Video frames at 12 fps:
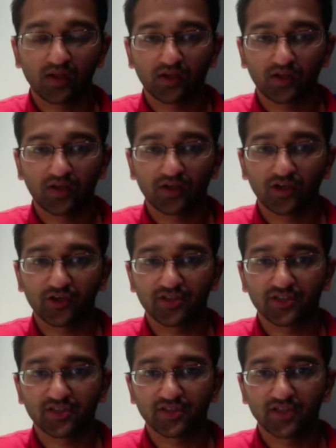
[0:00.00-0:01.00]
Hi
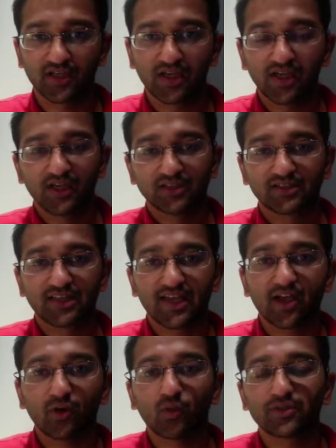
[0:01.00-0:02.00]
coaches. Today
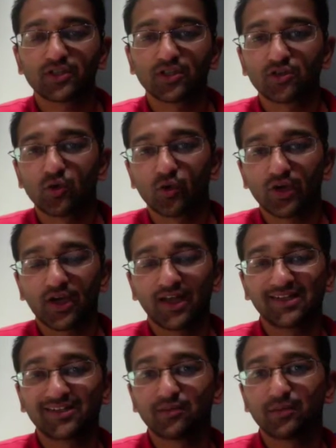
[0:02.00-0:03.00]
I wanted to talk a
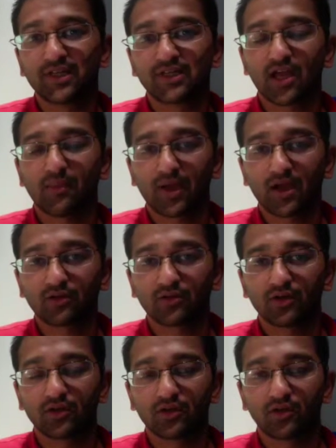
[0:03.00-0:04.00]
little bit about
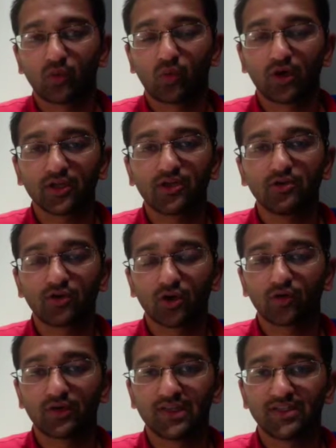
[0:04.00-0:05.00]
why you
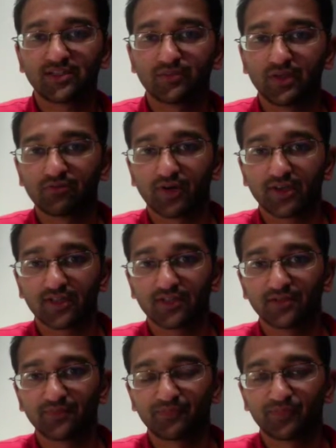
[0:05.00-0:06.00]
don't need to be ready.
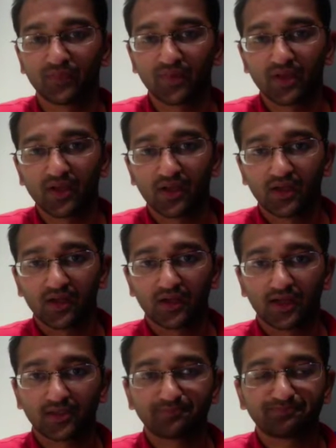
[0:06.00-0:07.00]

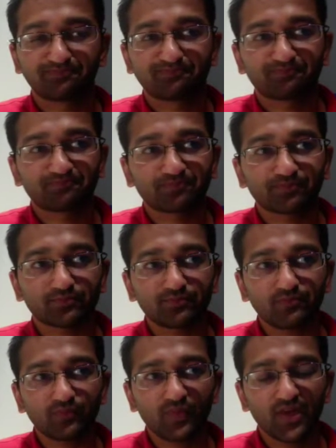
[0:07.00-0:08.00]
Um,
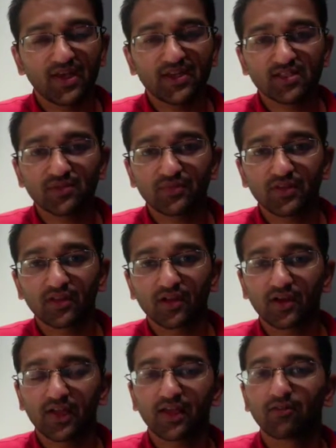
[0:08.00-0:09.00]
it's something that
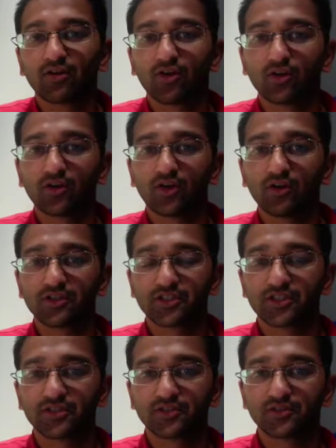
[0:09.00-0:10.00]
I hear a lot of
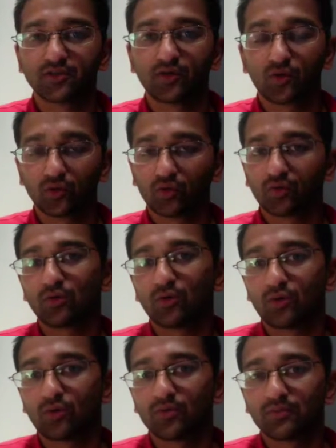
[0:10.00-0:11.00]
coaches
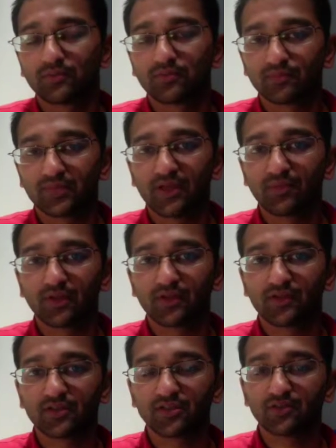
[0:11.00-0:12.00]
or people in
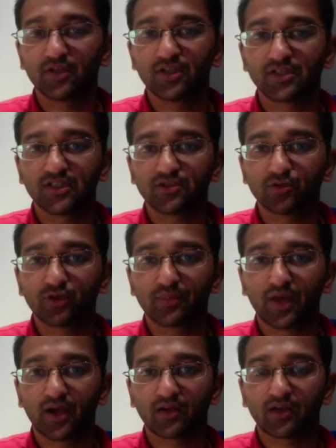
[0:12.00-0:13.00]
this community talk
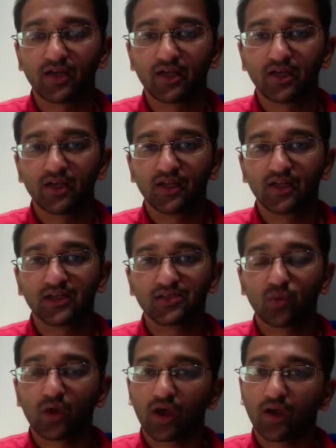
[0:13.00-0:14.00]
about is,
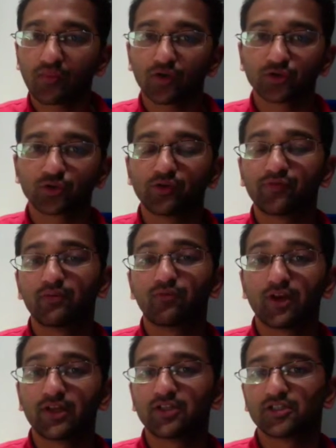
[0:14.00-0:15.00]
well, I'm not sure if I'm
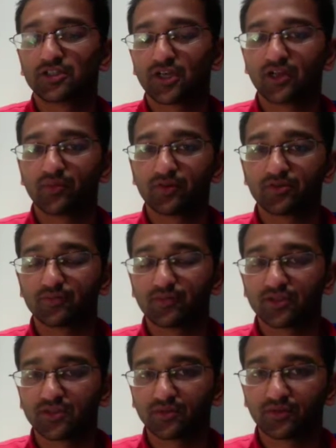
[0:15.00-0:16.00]
ready to share the
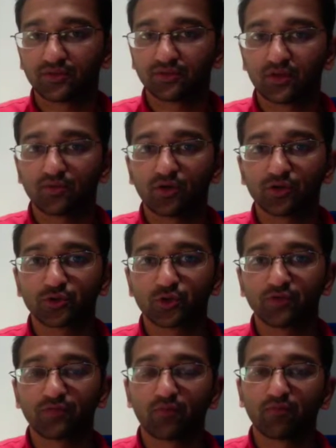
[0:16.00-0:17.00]
principles. I'm not sure
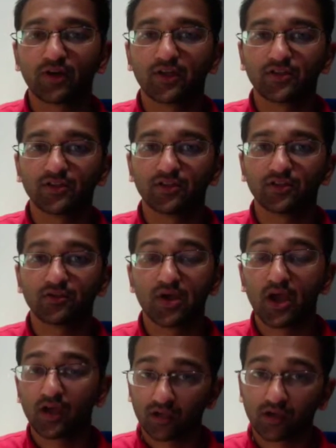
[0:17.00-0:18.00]
if I'm ready to
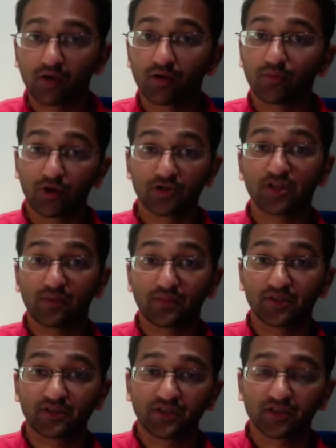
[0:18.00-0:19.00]
go and approach that
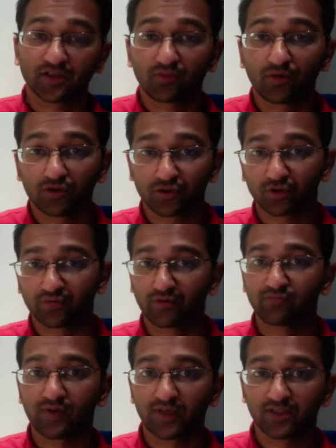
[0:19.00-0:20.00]
business. I'm not sure if I'm
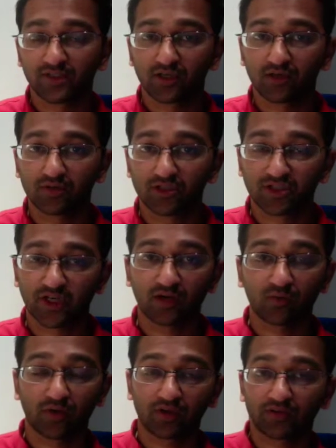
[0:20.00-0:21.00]
ready to go and share
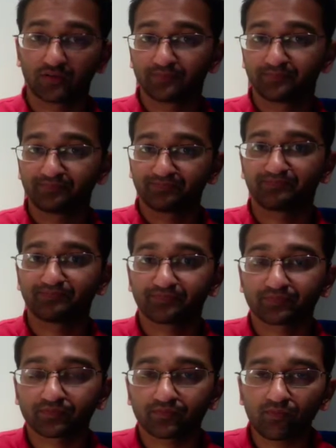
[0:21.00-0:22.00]
with
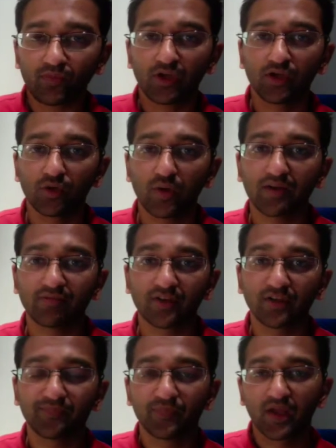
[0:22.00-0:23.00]

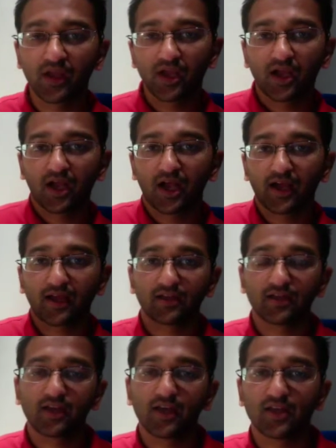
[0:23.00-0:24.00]
whoever.
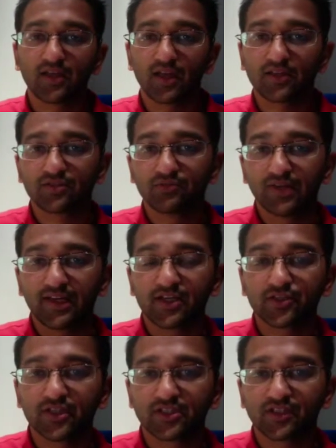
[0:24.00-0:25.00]
And it's a really
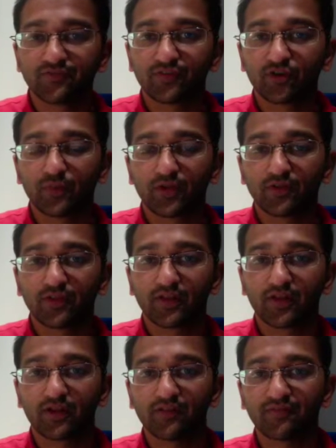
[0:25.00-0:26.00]
interesting phenomenon that
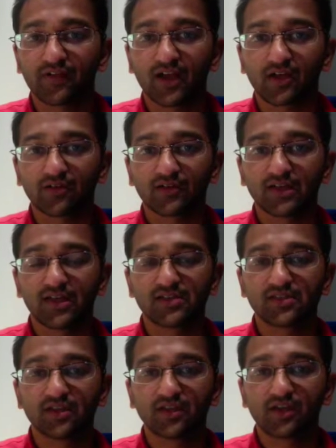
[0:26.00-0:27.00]
I found is
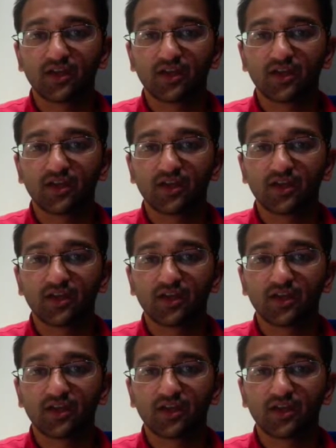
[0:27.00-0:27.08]
that